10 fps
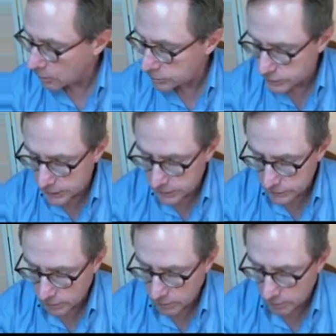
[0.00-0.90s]
G
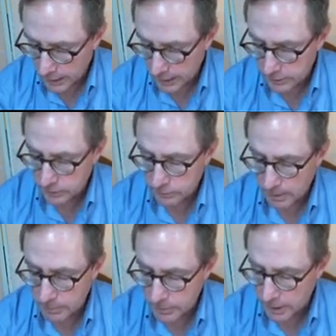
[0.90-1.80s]
circle H is
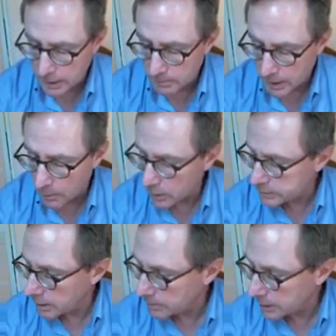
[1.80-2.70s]
represented by what's
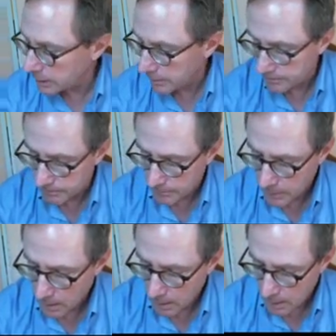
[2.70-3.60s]
up here,
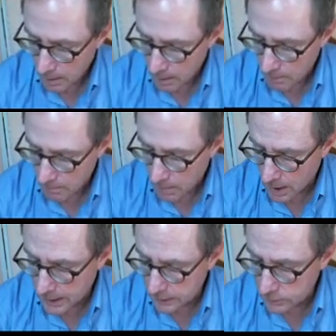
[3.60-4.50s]

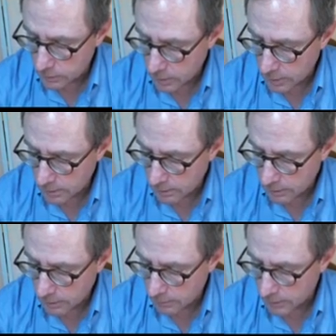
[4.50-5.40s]
minus 1,
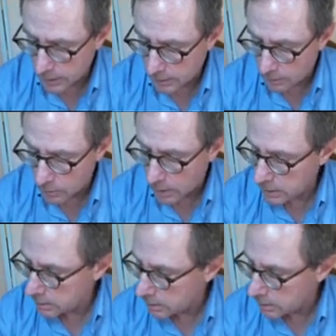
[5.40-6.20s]
3, 1,